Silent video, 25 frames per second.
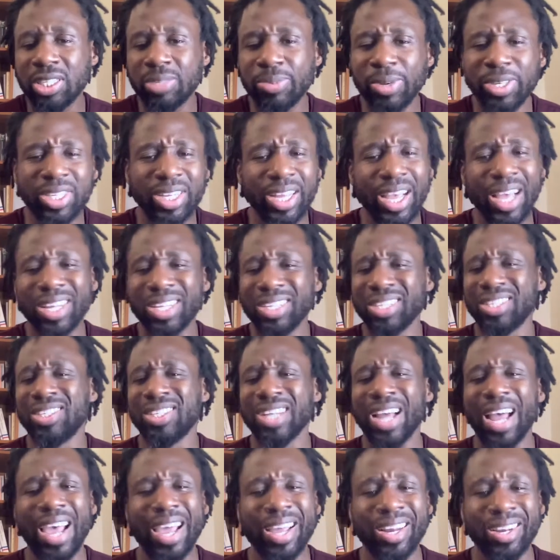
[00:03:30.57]
but she had this
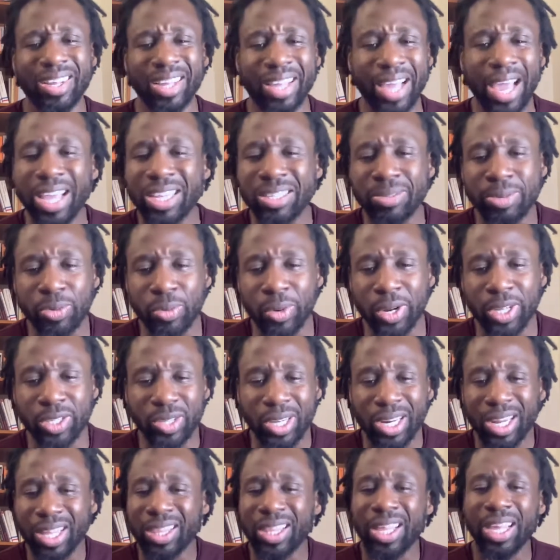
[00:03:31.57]
giant engagement ring, so I
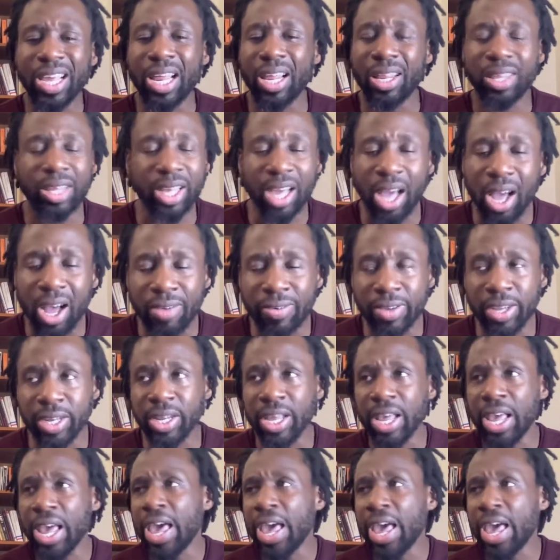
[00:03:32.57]
didn't think anything of it.